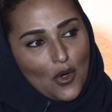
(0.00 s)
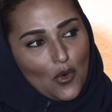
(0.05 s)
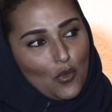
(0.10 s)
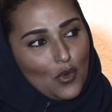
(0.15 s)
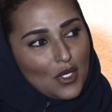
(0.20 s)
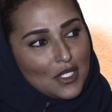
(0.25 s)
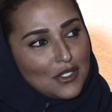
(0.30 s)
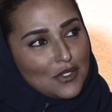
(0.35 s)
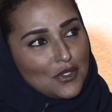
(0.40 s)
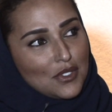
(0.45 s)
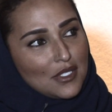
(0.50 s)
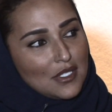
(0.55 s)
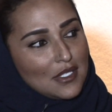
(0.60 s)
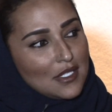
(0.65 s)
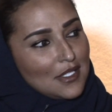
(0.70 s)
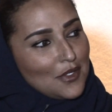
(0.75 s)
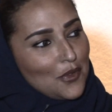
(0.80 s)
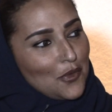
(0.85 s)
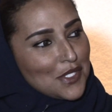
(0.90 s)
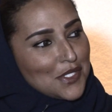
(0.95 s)
What
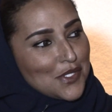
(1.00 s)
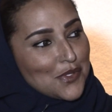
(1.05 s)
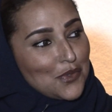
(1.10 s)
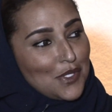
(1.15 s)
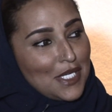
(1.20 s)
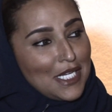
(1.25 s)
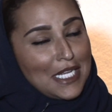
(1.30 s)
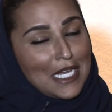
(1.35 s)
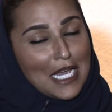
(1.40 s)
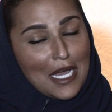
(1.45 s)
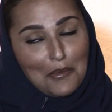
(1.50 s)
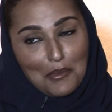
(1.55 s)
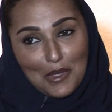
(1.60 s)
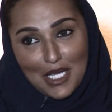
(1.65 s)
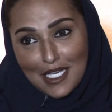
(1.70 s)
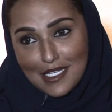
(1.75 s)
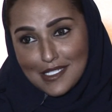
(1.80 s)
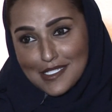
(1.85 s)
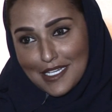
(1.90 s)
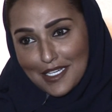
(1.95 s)
what's really
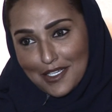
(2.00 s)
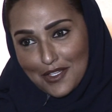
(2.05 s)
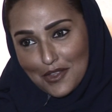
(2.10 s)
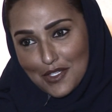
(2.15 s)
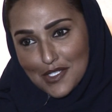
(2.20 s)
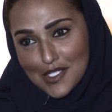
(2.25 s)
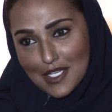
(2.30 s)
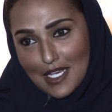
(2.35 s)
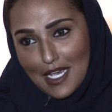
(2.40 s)
amazing in this,